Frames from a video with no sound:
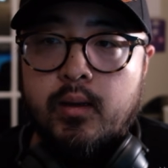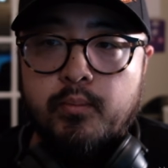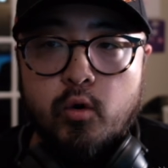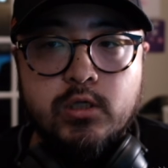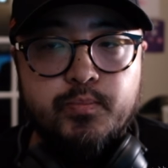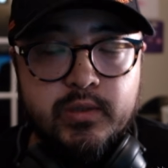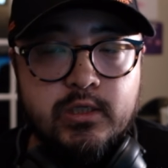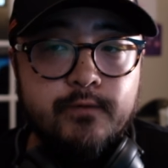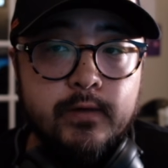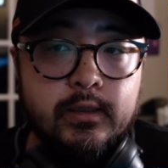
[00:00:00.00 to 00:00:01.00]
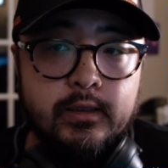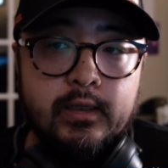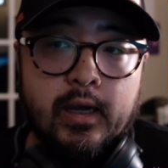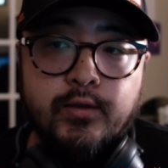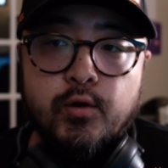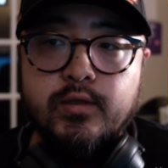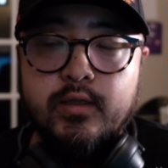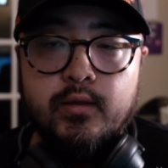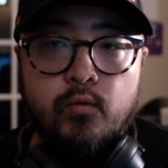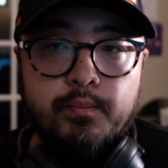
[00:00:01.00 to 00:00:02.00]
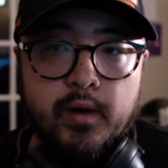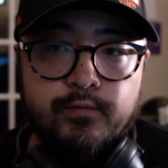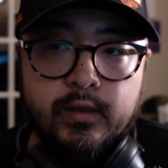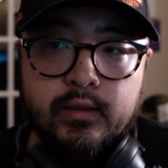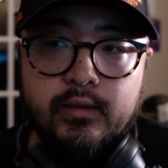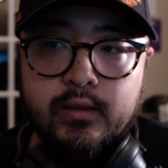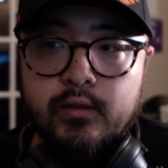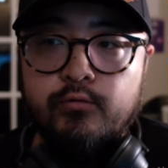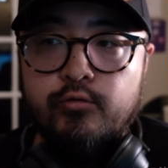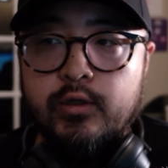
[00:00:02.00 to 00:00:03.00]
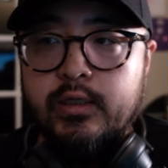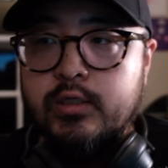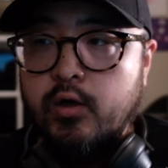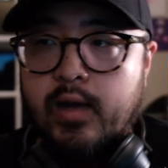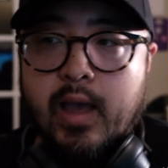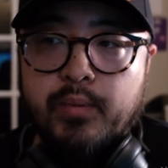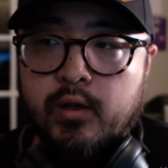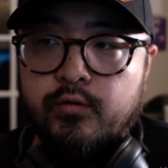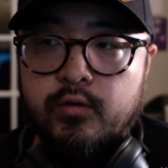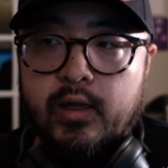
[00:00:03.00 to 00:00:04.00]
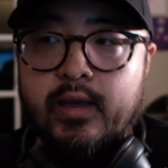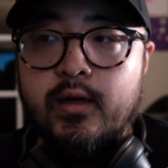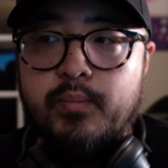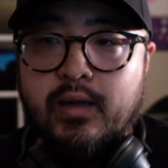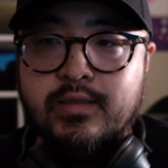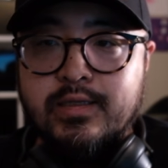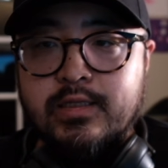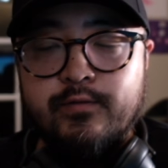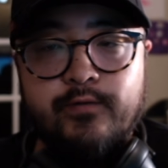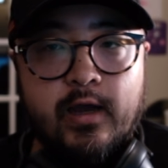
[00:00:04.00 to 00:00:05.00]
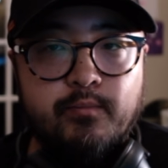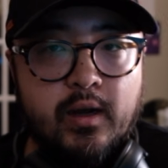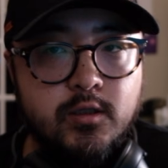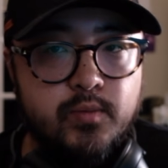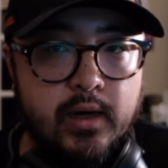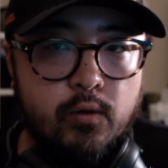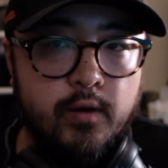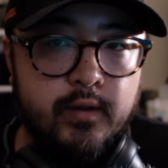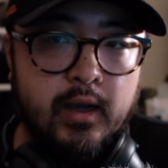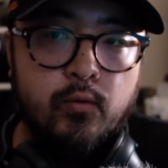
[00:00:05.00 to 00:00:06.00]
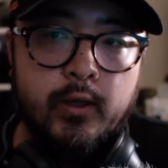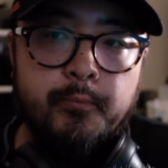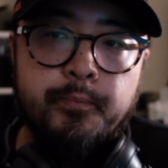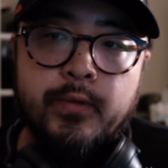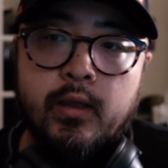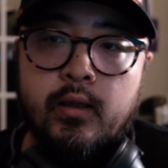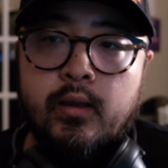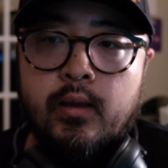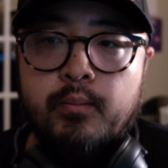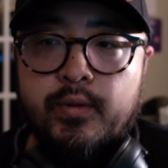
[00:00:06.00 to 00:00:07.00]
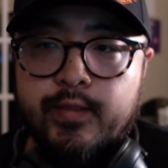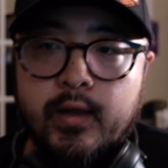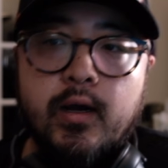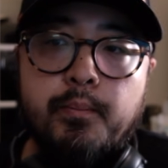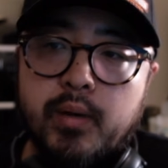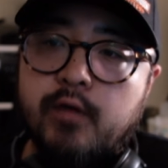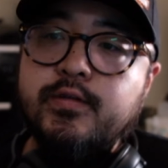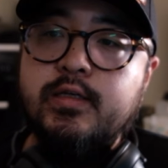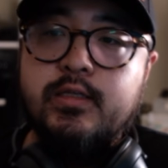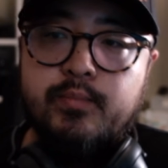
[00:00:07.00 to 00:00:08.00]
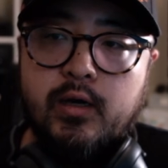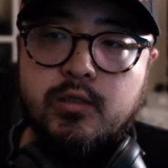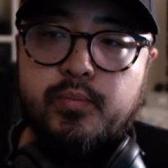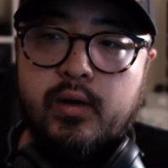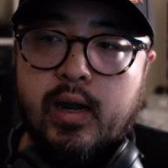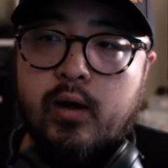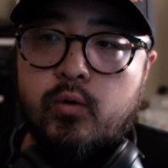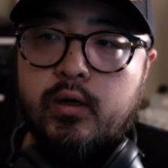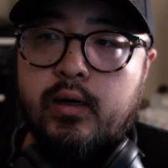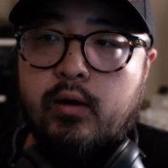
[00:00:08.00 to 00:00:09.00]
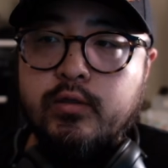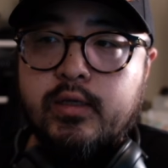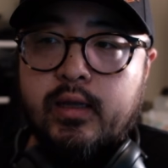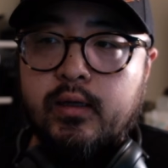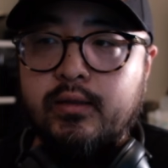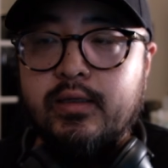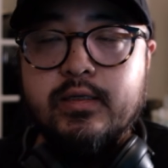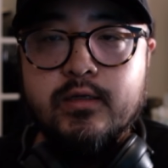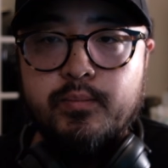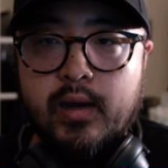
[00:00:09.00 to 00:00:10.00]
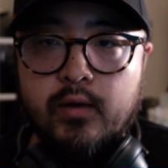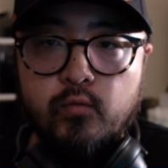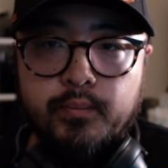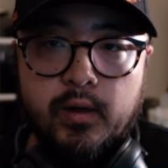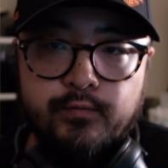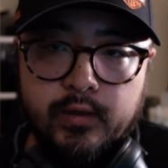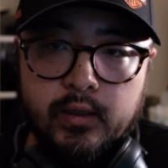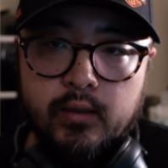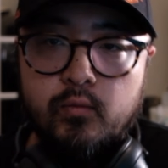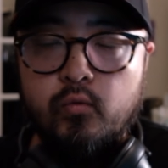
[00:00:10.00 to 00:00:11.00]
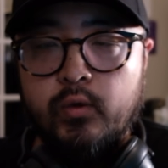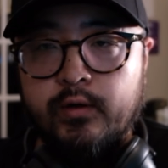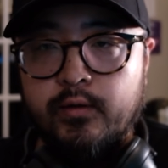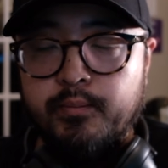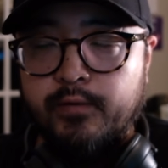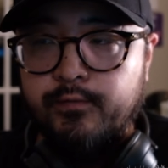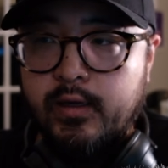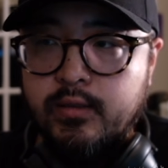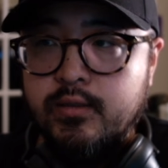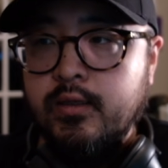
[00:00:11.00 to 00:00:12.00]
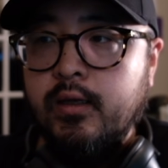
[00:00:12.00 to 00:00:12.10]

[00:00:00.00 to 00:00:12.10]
More specifically, I noticed that the wind buffeting didn't really start happening until I hit about 65 miles per hour on the highway. But then above 60 miles per hour, I was getting a decent amount of wind buffeting, wind in my face.